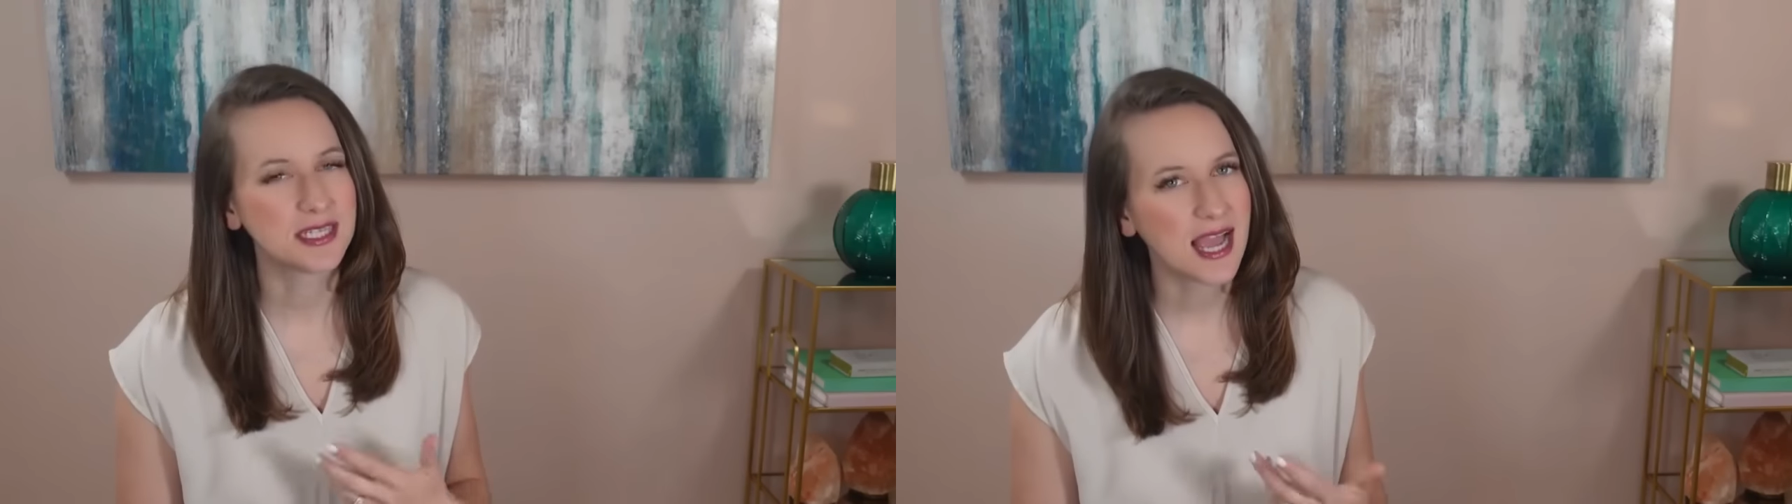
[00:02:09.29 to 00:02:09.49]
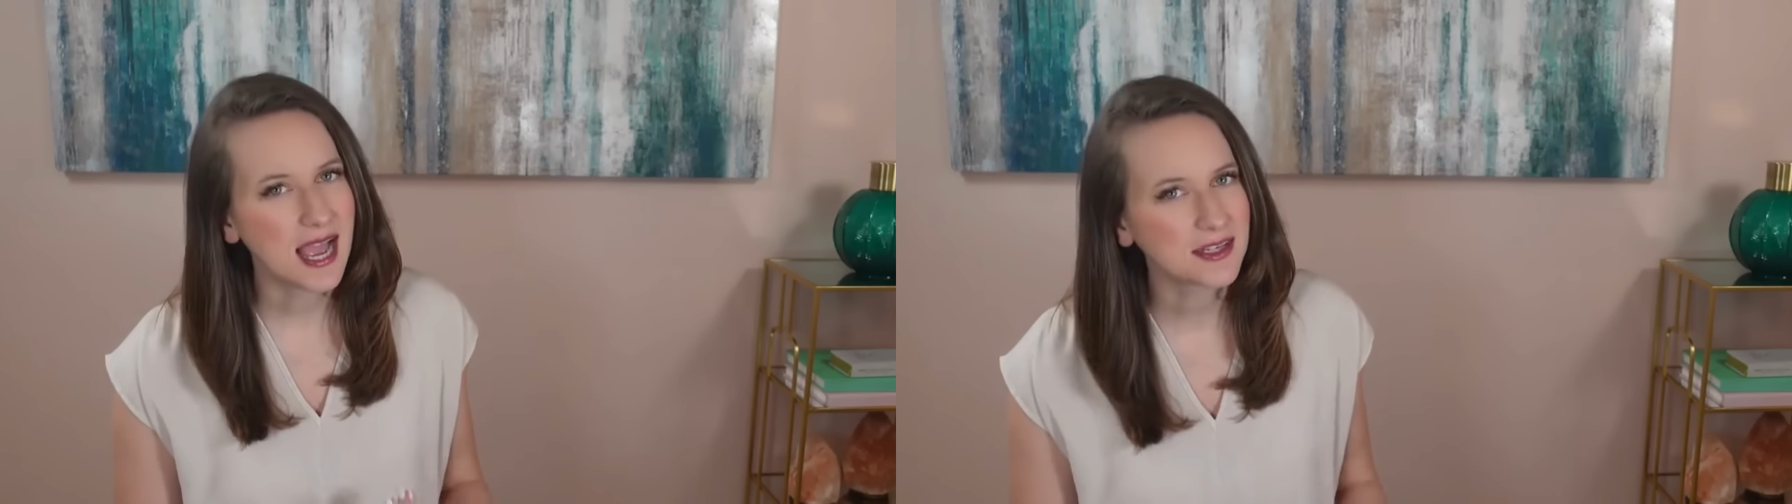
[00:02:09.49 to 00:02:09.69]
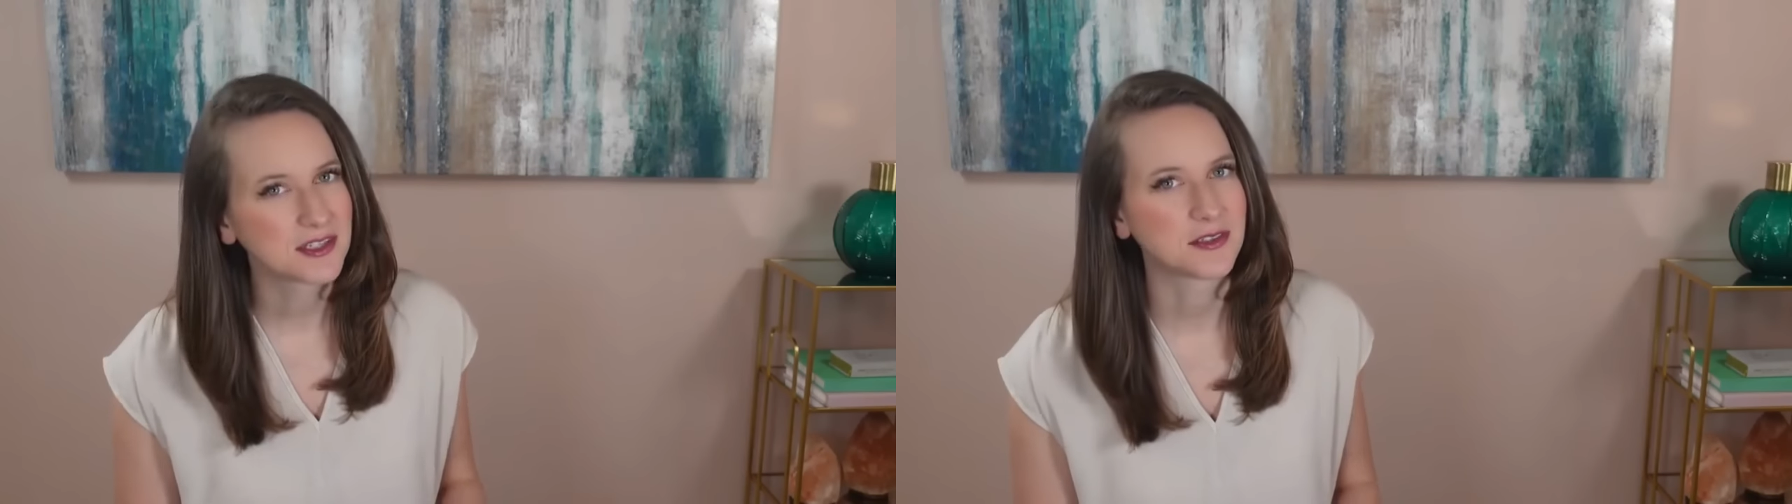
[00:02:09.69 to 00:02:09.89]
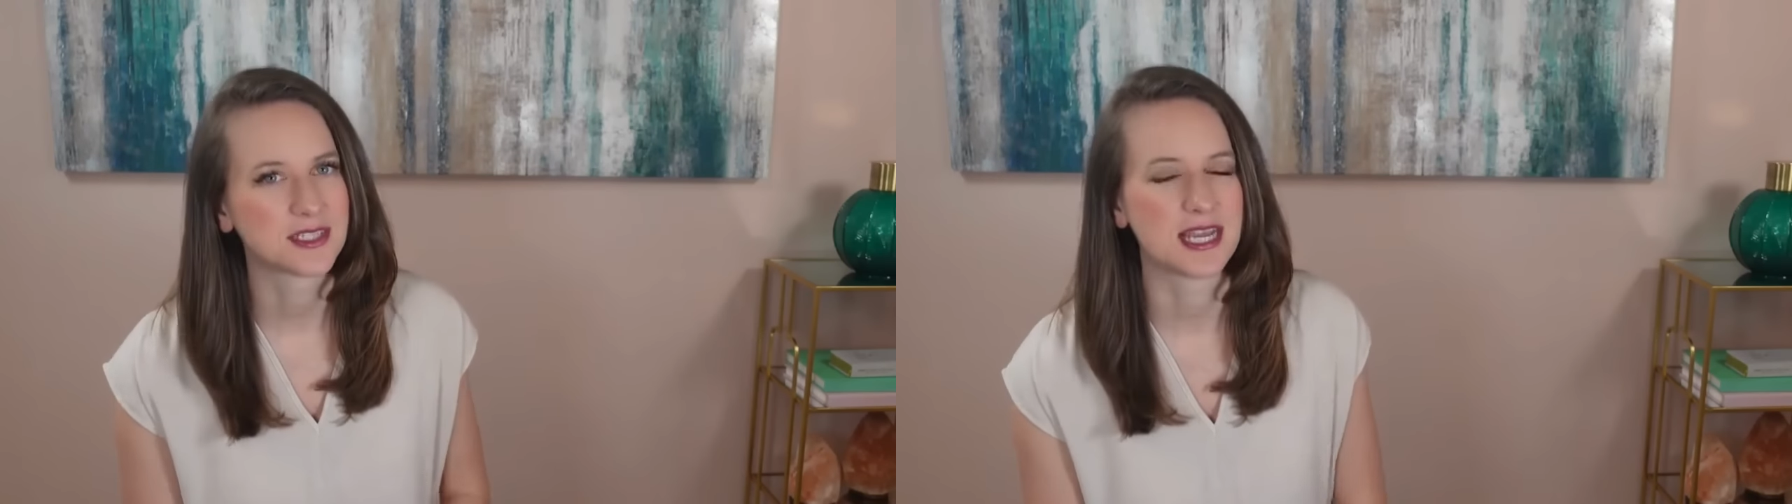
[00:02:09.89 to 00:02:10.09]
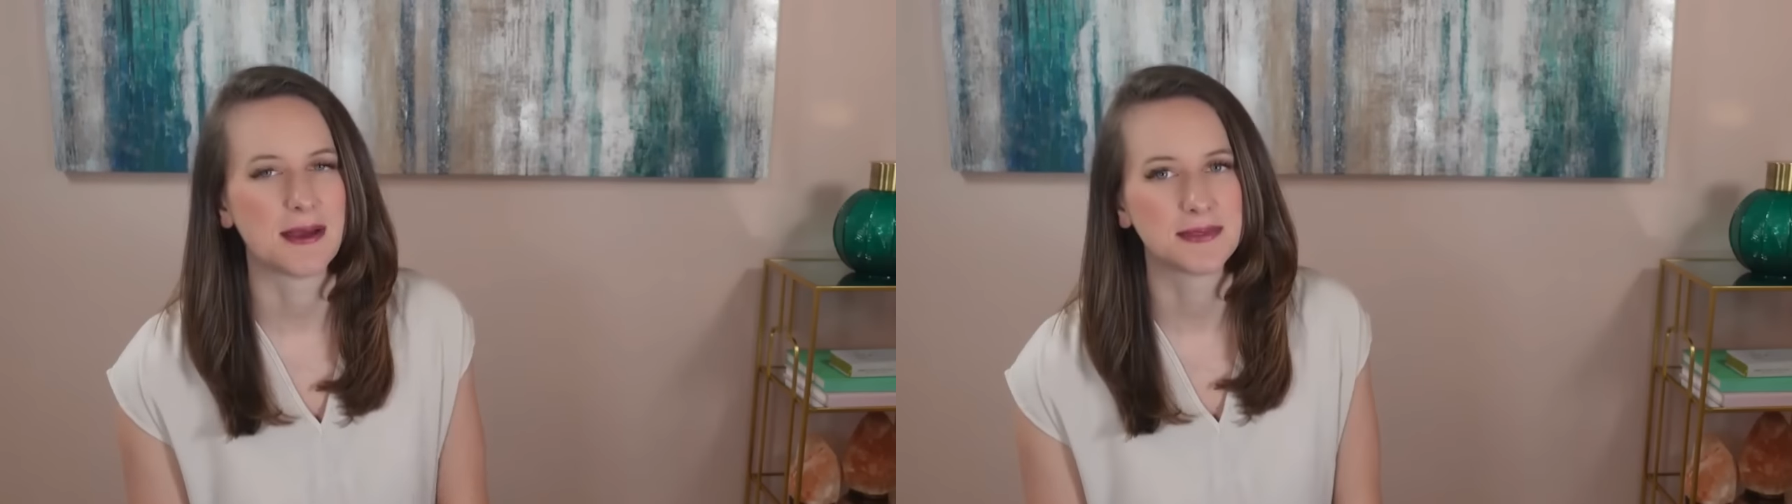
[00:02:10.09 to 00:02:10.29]
tactical
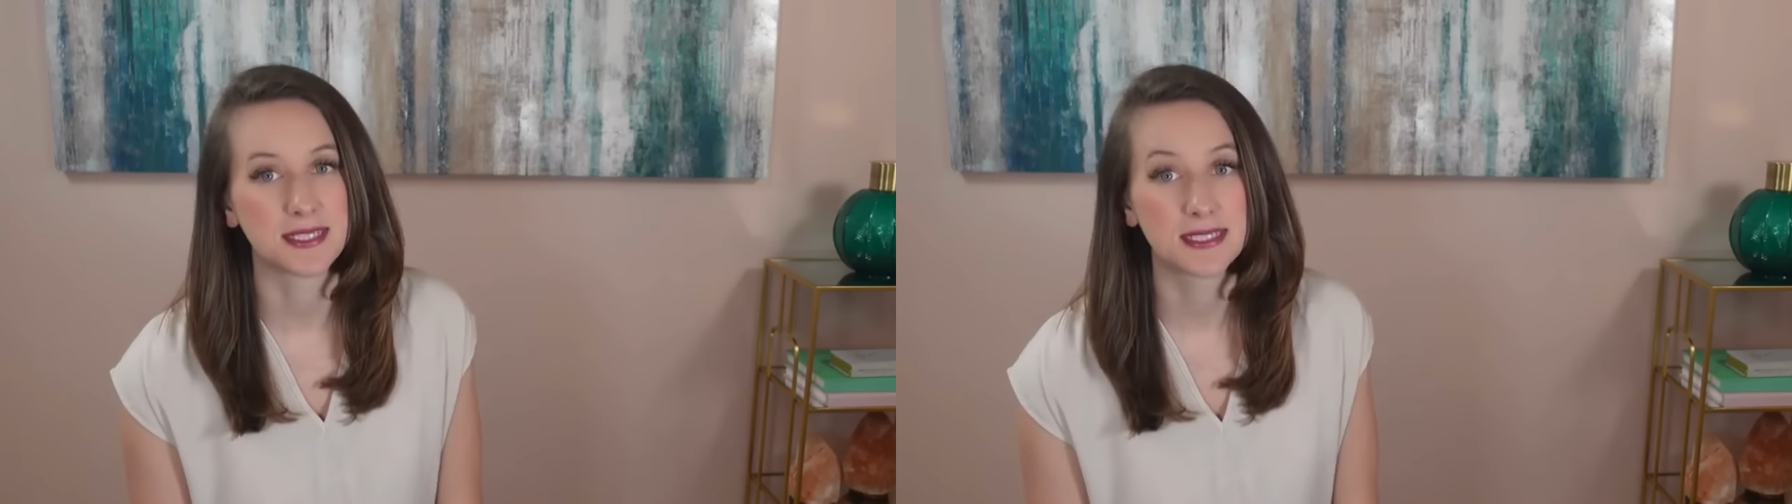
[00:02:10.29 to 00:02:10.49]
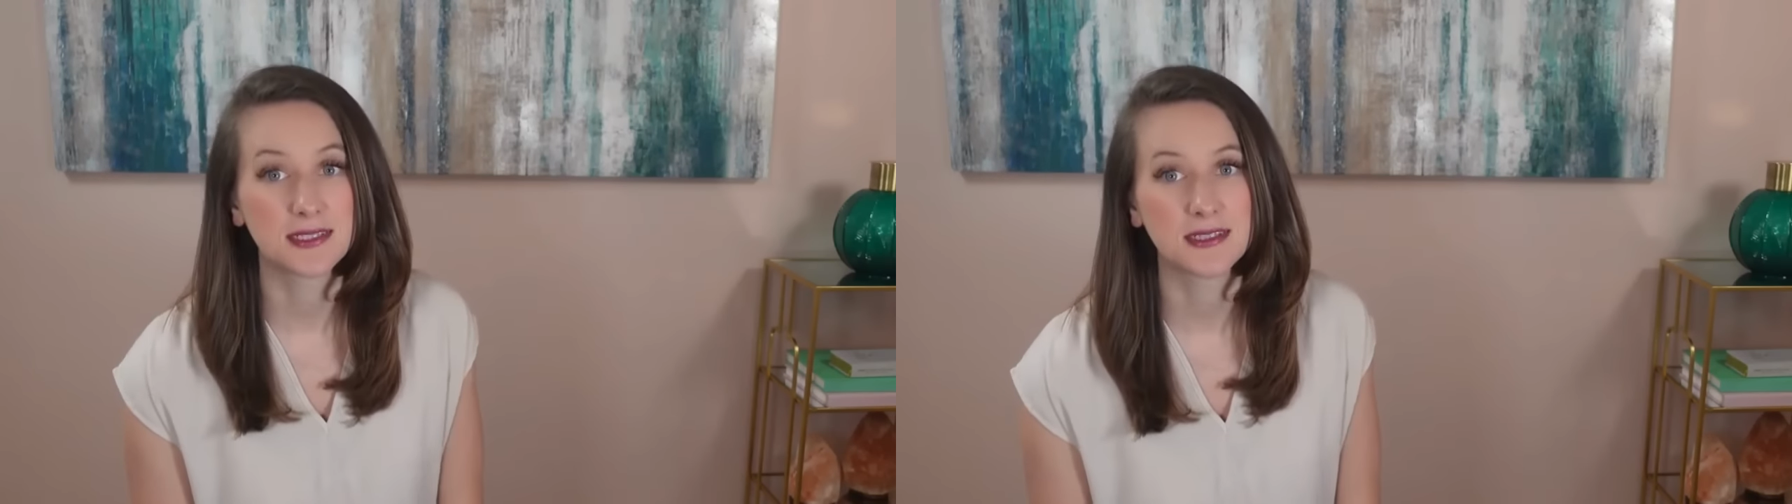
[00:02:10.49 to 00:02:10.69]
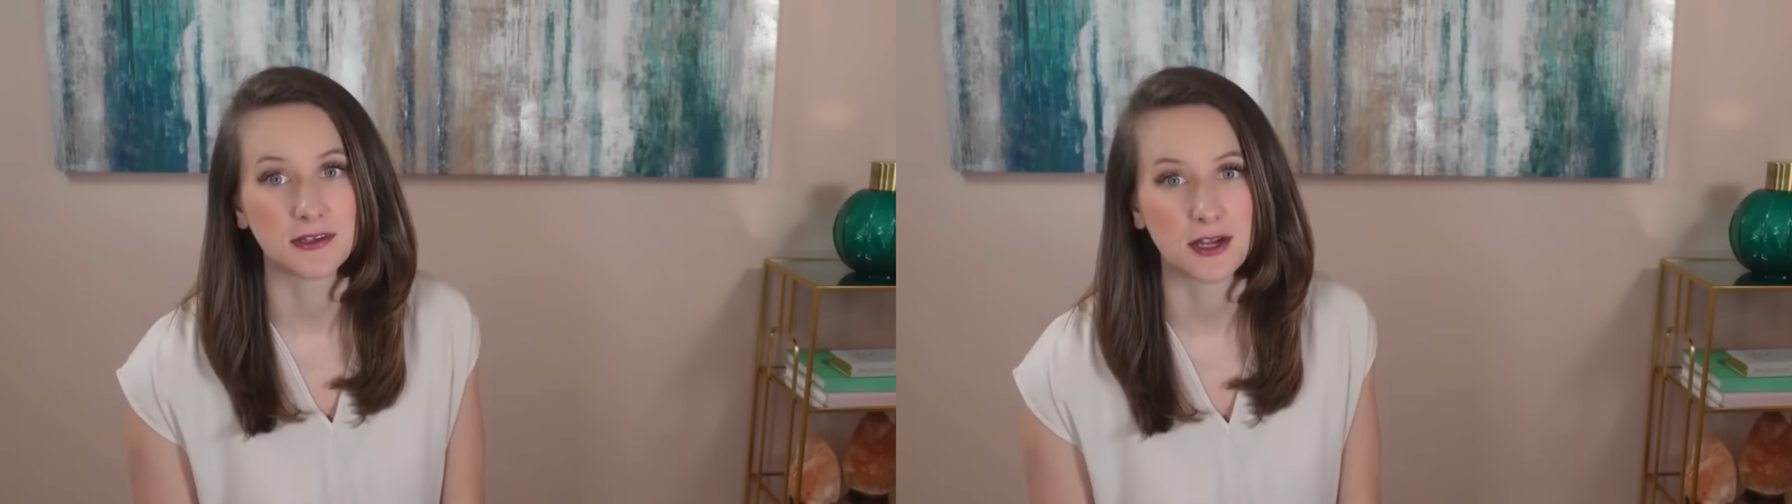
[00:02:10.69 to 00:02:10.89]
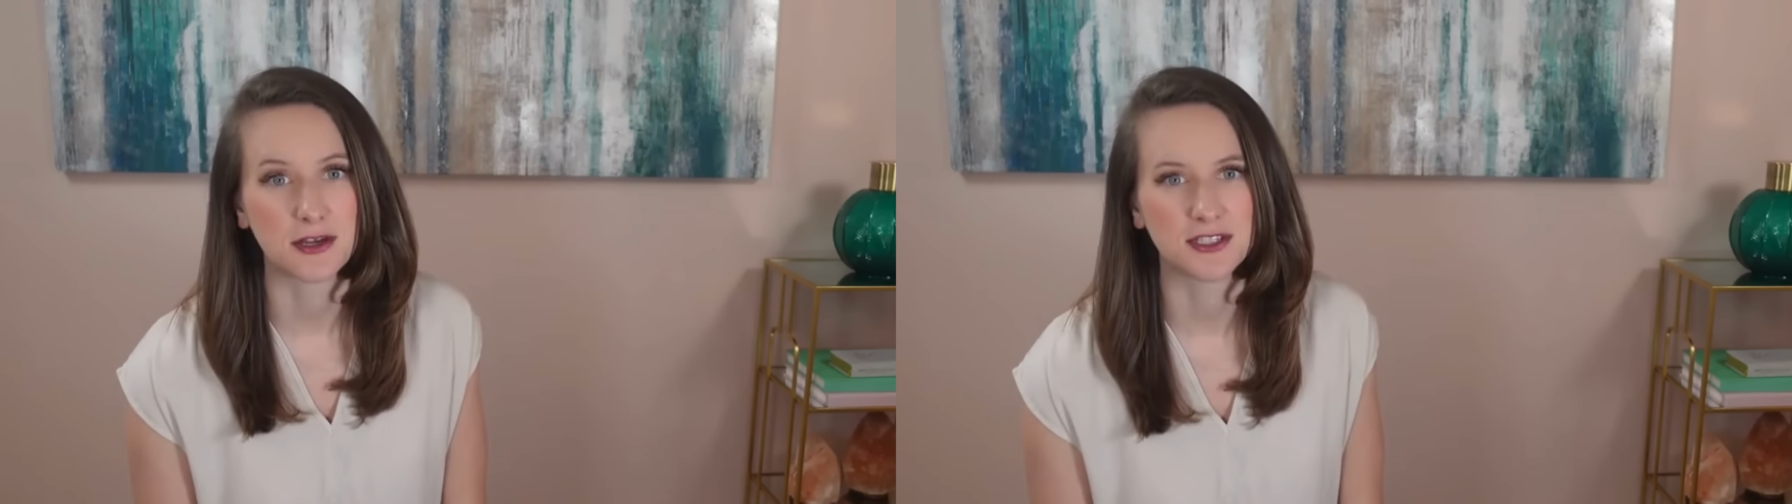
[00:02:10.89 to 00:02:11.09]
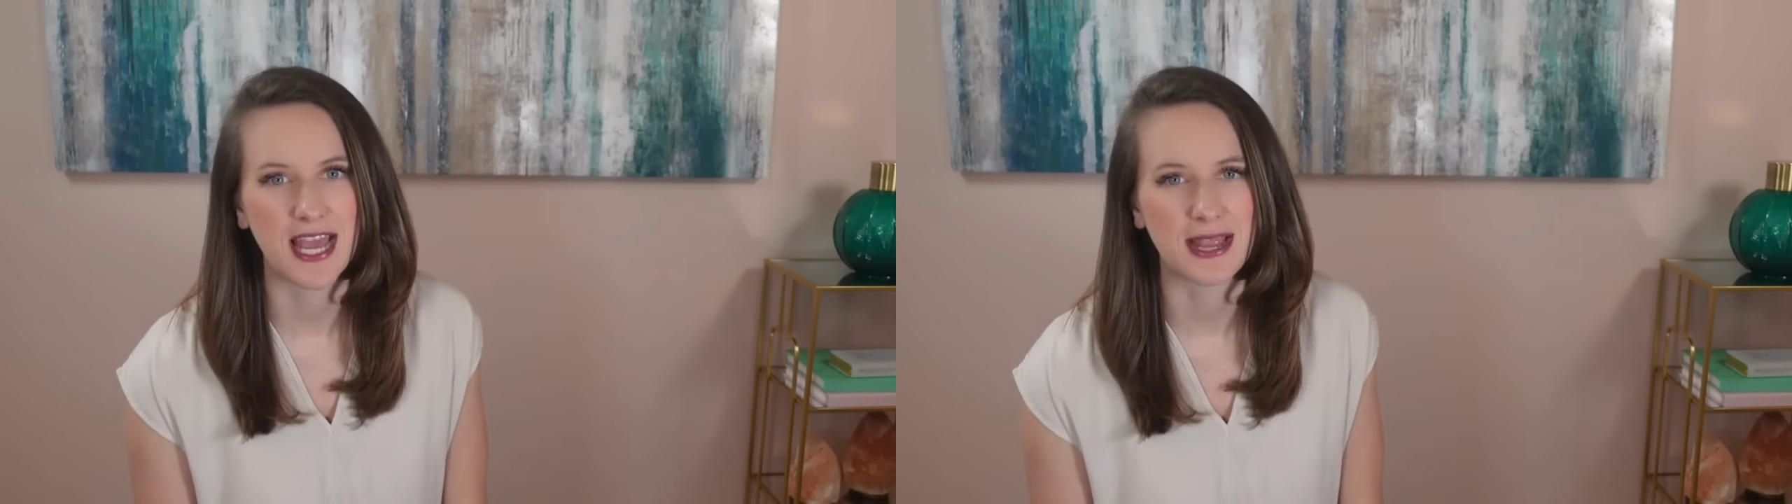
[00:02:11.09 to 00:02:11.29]
steps to clearing
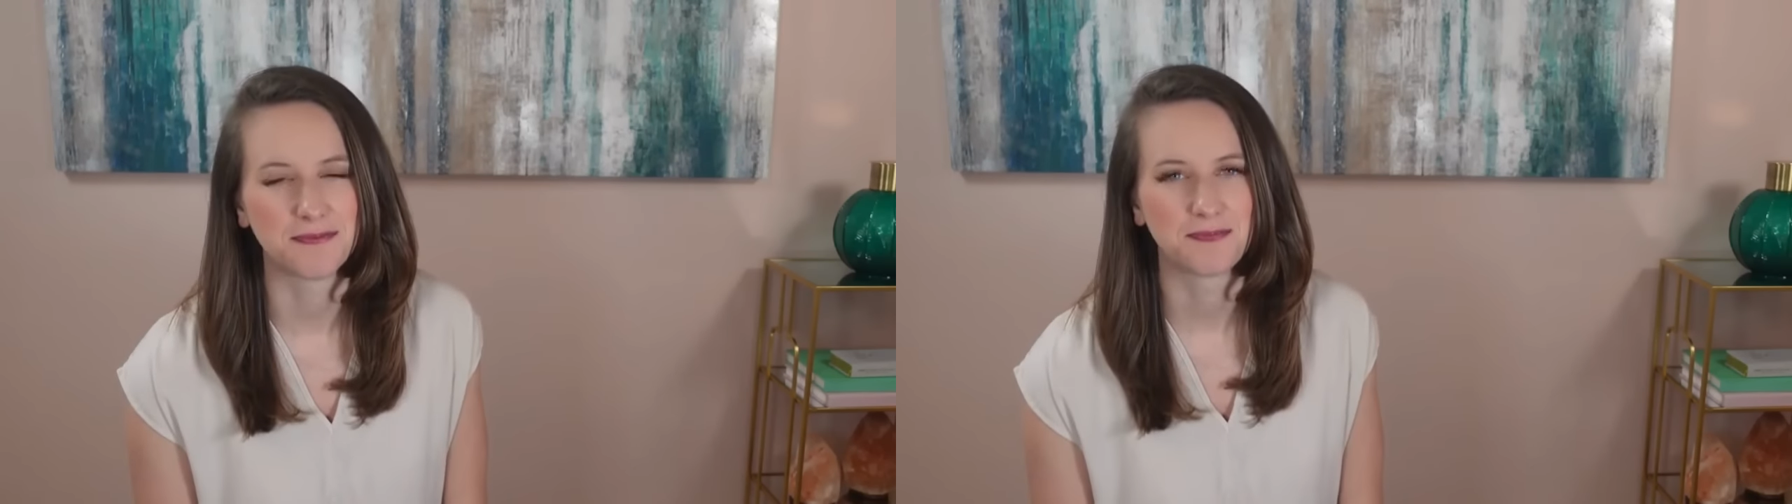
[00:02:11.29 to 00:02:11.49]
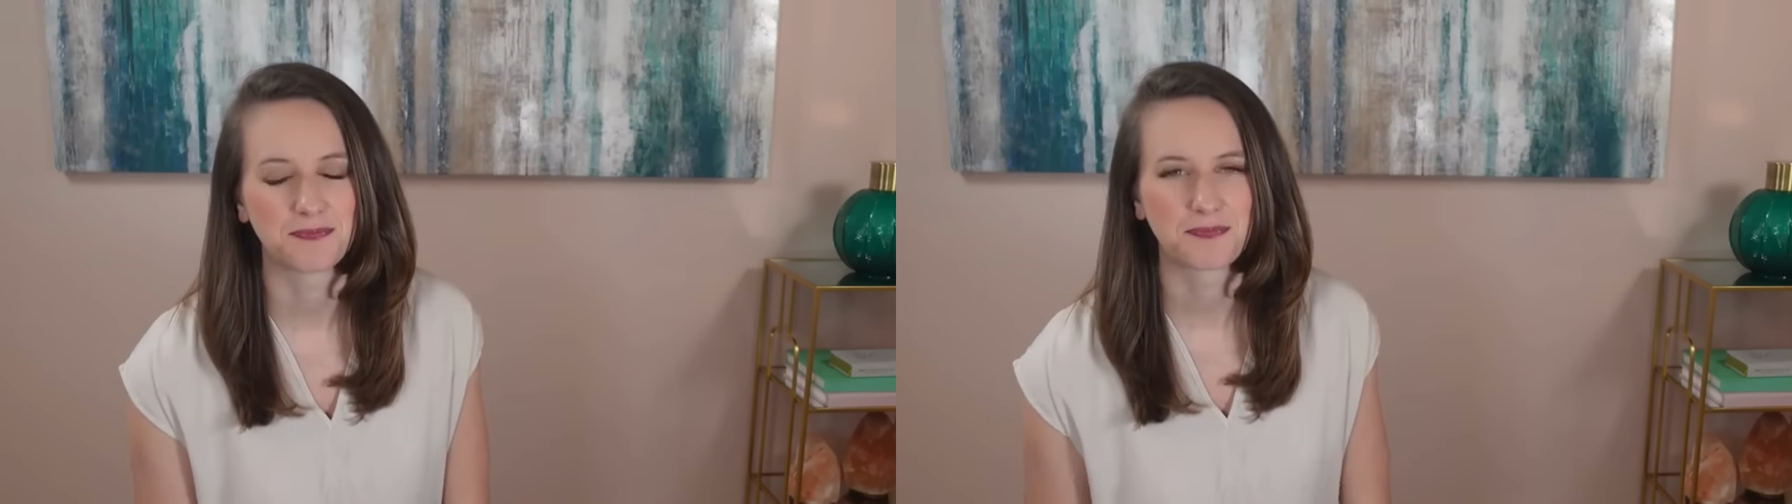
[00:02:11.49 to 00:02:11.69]
your debt.